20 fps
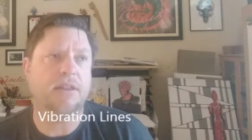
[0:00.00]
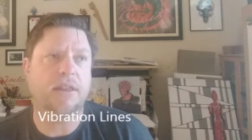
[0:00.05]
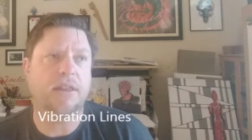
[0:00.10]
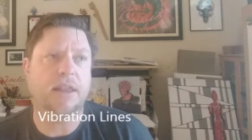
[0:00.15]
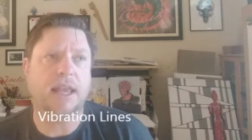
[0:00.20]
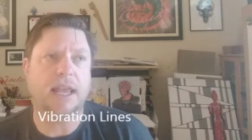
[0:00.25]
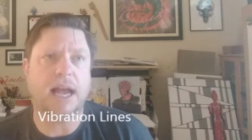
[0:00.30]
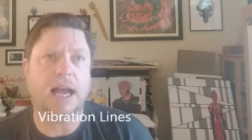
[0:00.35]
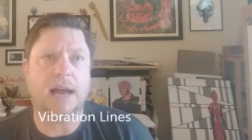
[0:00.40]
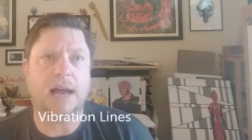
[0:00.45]

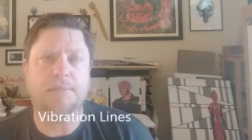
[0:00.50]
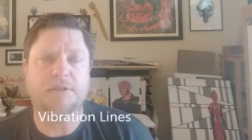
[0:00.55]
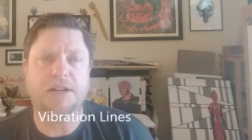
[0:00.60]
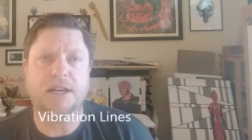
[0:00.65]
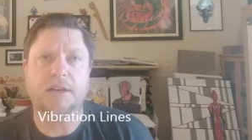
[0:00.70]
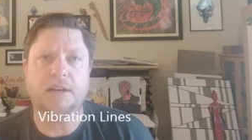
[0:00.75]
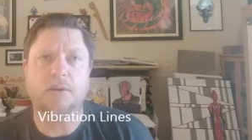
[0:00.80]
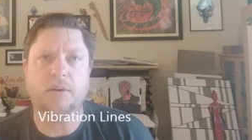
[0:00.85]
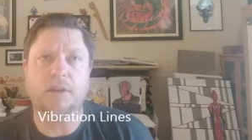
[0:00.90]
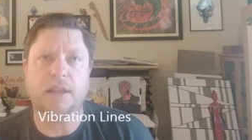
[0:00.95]
the
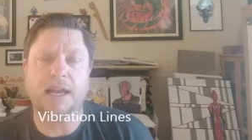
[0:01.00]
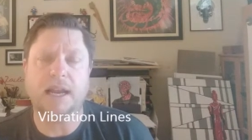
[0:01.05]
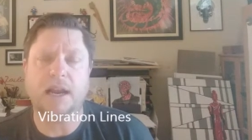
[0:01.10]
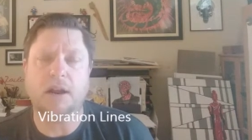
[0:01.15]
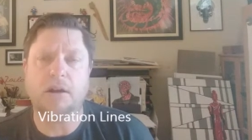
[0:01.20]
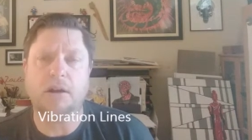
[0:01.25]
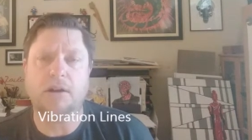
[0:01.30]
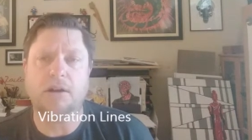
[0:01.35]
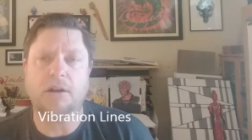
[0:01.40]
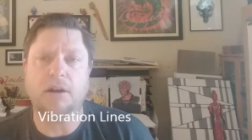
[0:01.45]
object or the
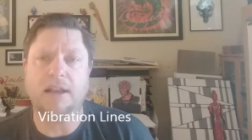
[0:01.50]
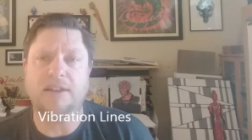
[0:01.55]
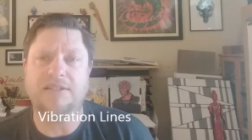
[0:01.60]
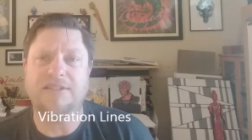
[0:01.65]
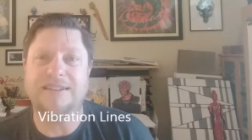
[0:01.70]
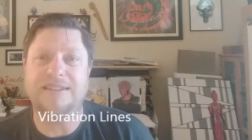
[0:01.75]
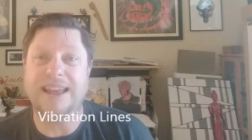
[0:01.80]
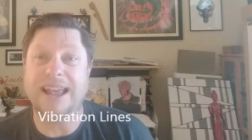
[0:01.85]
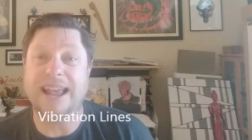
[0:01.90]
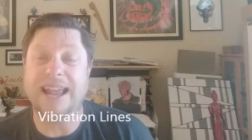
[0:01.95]
character is
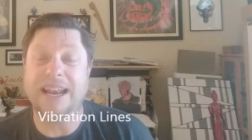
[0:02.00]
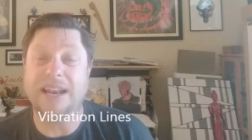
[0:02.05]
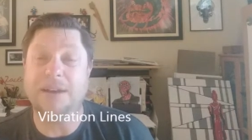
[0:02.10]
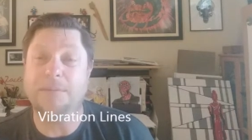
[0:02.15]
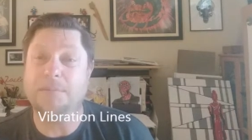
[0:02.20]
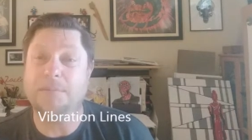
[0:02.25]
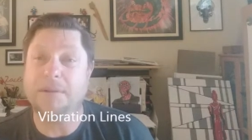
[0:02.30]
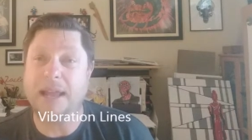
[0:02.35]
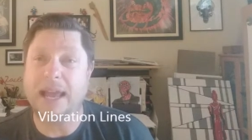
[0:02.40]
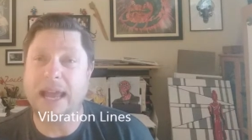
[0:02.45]
staying in
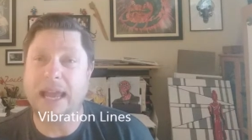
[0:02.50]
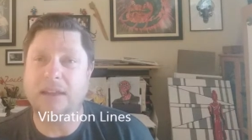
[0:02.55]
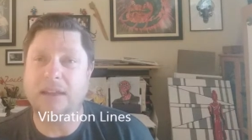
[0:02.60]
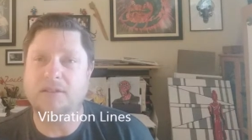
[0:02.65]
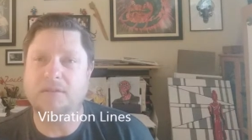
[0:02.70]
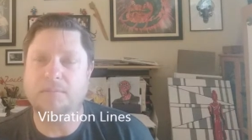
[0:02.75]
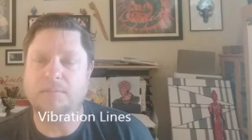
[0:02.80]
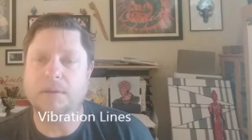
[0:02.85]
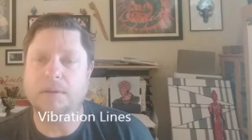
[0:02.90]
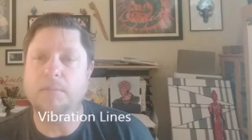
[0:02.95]

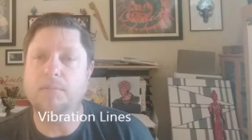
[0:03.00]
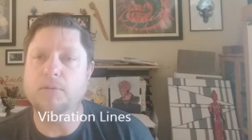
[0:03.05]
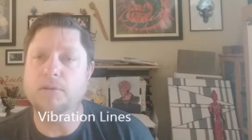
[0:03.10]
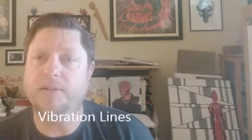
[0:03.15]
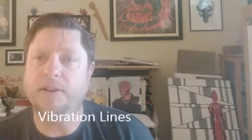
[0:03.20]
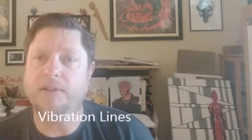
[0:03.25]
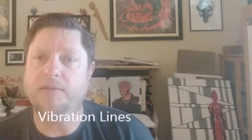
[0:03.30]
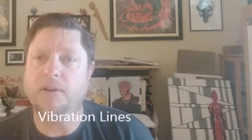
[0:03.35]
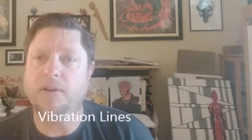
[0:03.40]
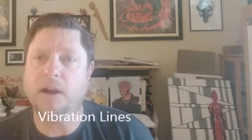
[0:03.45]
place but
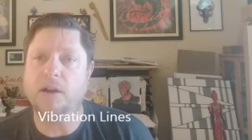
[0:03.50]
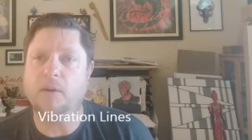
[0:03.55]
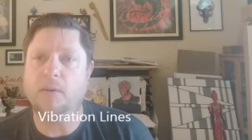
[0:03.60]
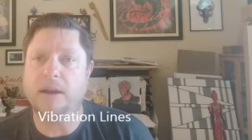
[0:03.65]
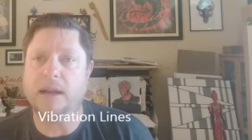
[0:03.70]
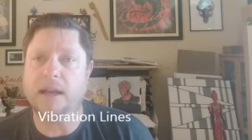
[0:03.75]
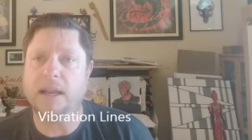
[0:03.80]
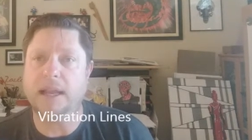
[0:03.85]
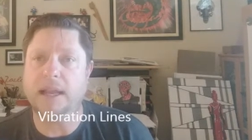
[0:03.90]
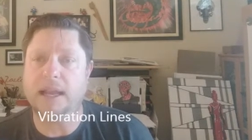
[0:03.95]
moving very
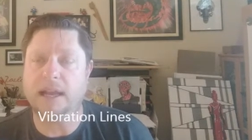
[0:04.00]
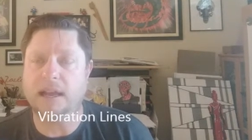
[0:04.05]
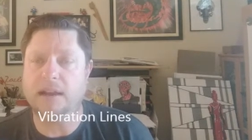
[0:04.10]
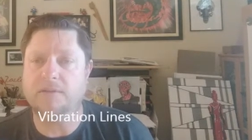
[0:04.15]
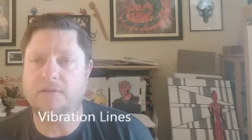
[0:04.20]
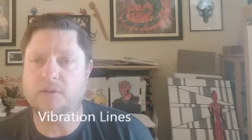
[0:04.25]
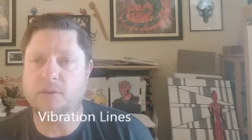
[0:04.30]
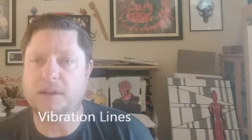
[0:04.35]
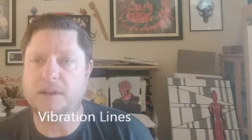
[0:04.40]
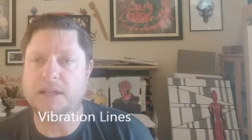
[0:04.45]
quickly, kind
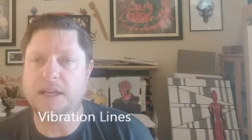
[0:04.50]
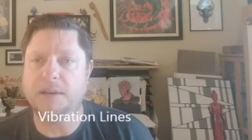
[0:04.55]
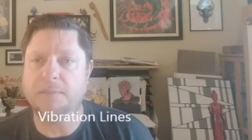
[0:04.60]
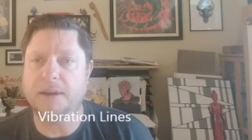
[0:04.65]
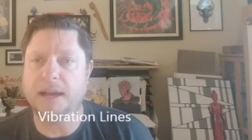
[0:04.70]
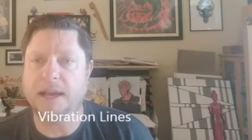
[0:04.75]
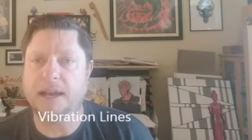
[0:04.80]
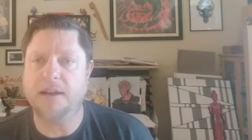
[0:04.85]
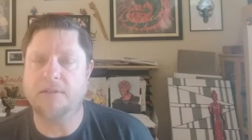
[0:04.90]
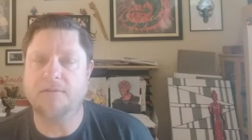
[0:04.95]
of twitching
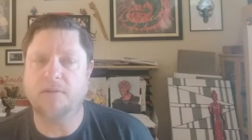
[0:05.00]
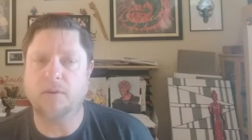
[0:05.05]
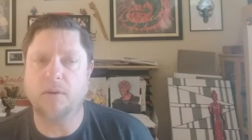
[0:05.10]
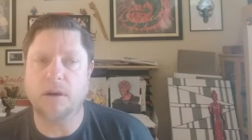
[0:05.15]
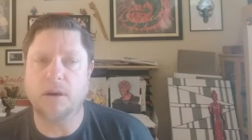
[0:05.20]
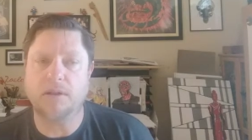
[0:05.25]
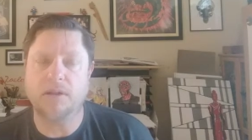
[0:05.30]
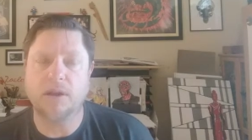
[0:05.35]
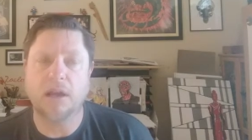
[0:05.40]
back and forth.